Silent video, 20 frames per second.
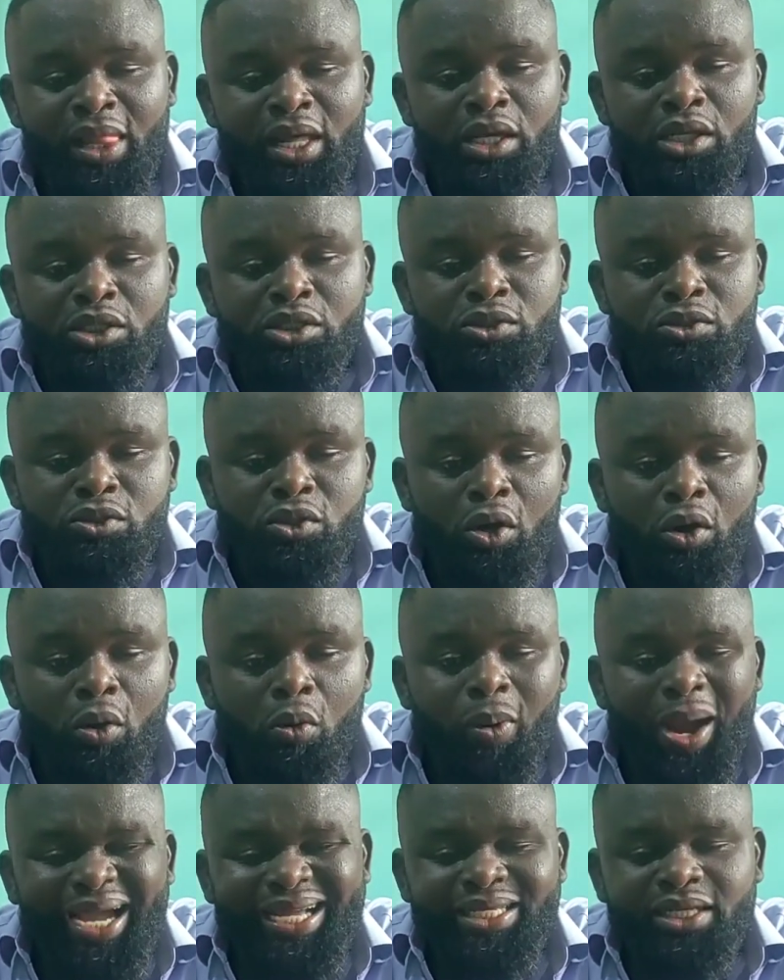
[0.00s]
So
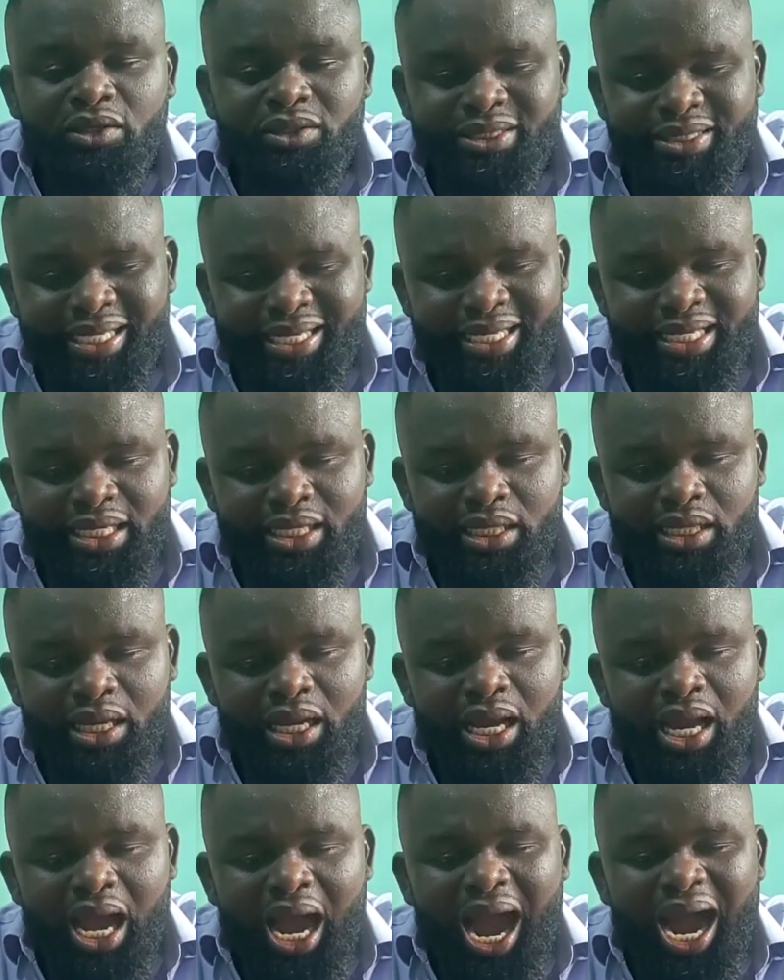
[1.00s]
why do you think our